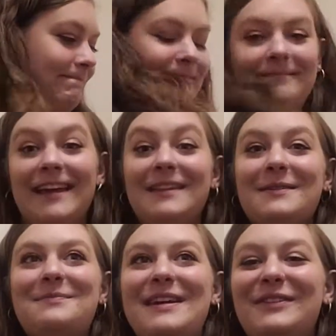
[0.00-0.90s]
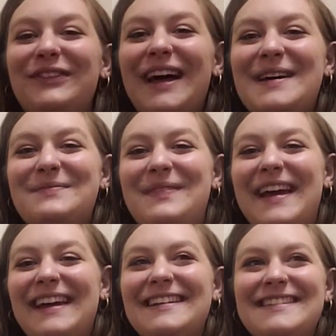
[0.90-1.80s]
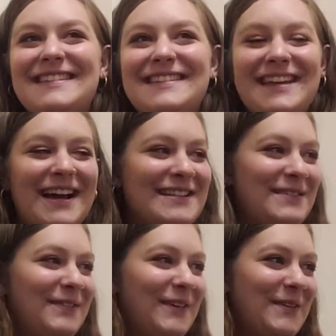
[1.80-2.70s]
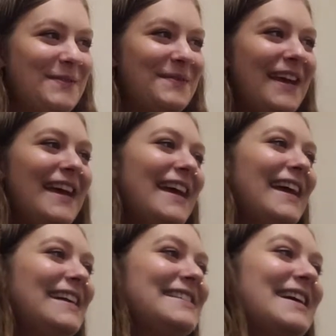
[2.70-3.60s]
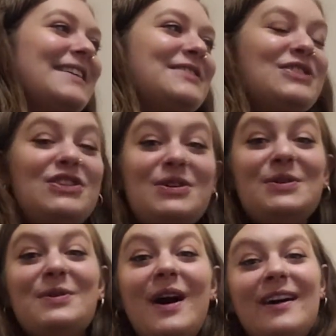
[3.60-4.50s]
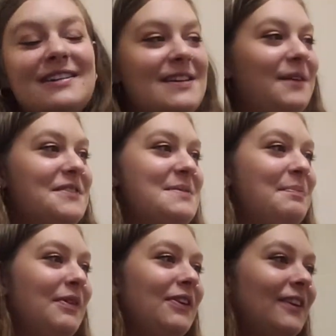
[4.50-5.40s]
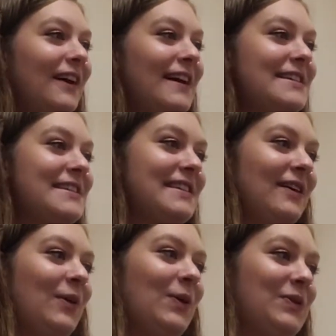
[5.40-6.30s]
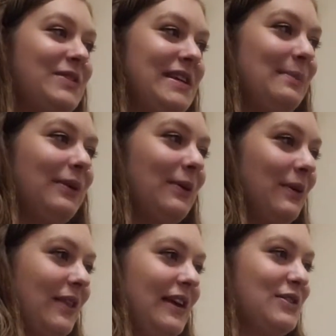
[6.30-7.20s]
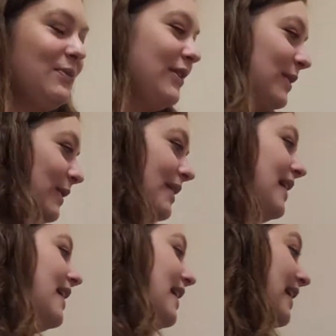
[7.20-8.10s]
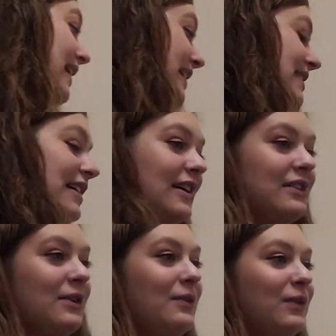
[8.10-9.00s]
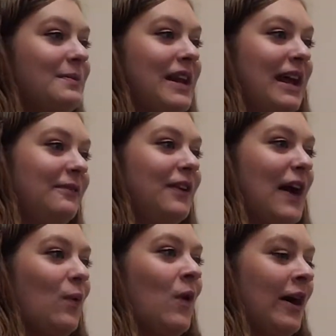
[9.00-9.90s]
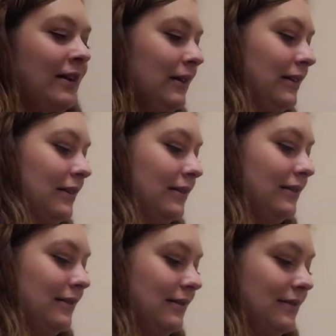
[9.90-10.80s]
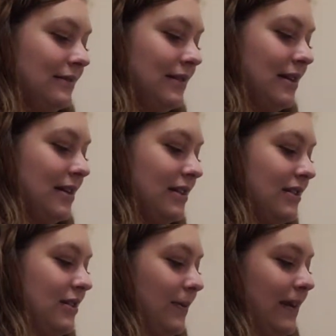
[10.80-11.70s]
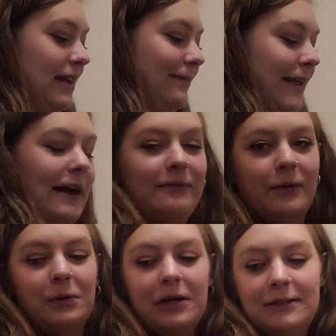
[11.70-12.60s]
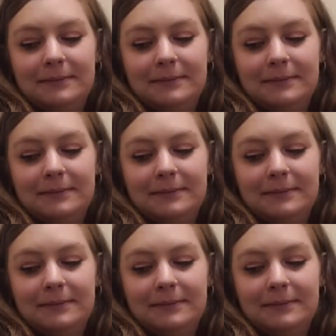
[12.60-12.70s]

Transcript: Then the B flat bass saxophone, it sounds 2 octaves plus a whole step lower than it's written, and it can go from an A flat 1 to an E flat 4.